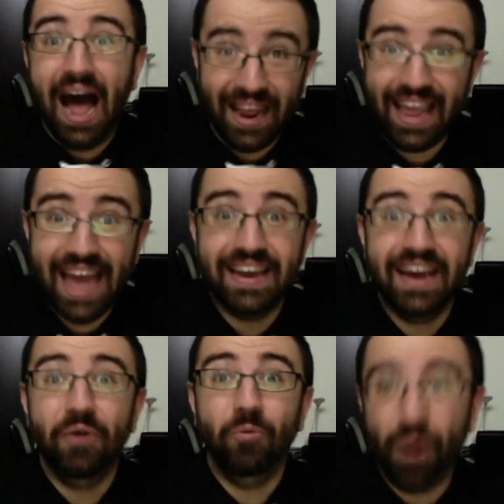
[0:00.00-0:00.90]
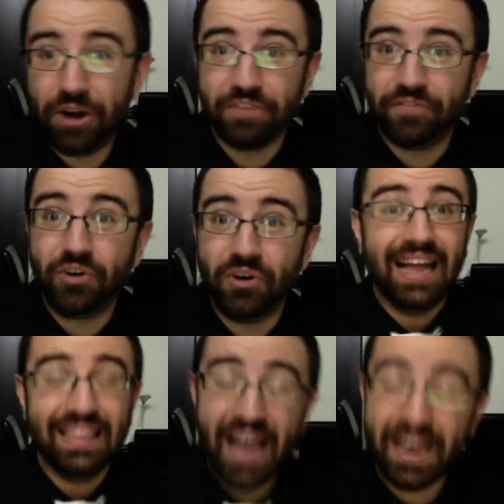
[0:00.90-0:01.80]
again, wonderful.
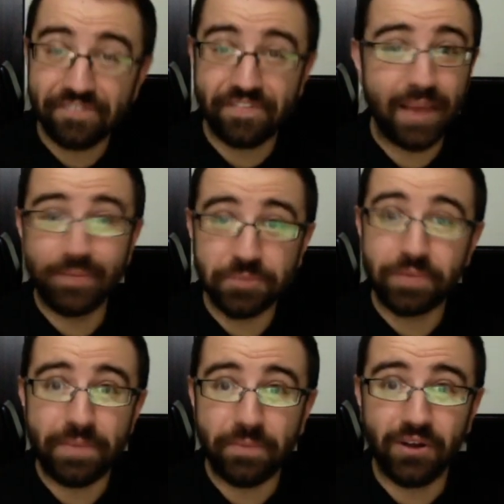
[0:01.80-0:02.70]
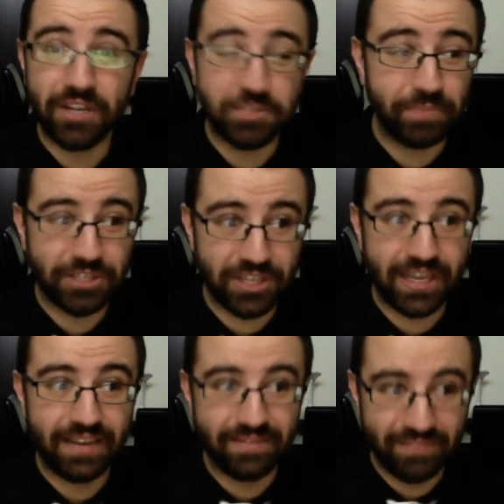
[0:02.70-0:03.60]
A lot of famous people,
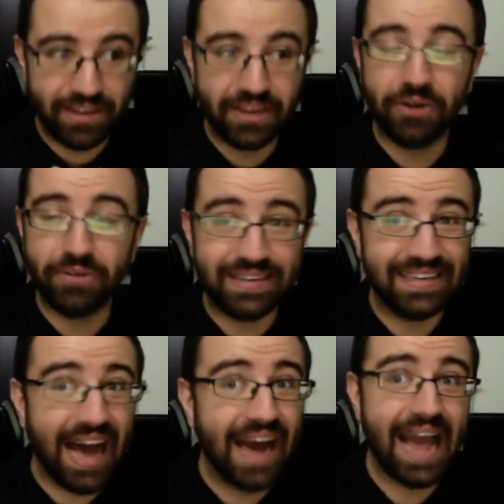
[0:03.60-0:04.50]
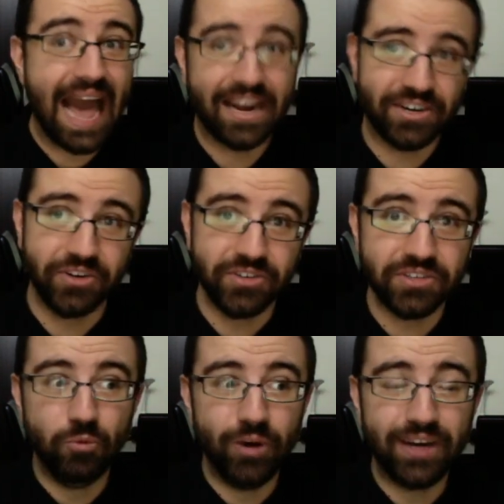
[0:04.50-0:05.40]
especially, you know, not
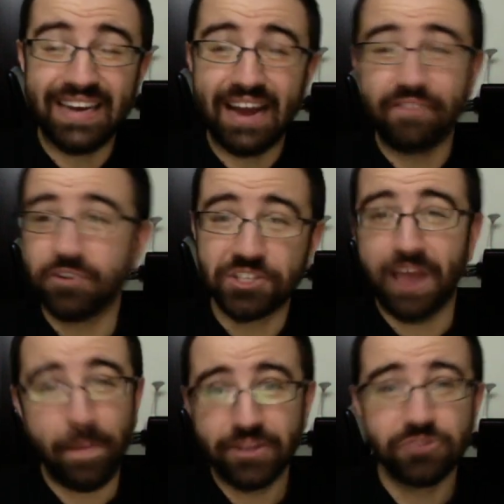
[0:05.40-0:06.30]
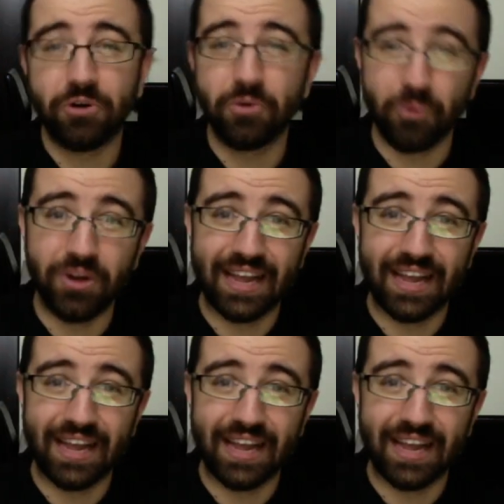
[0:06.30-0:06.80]
actors, would never step into a role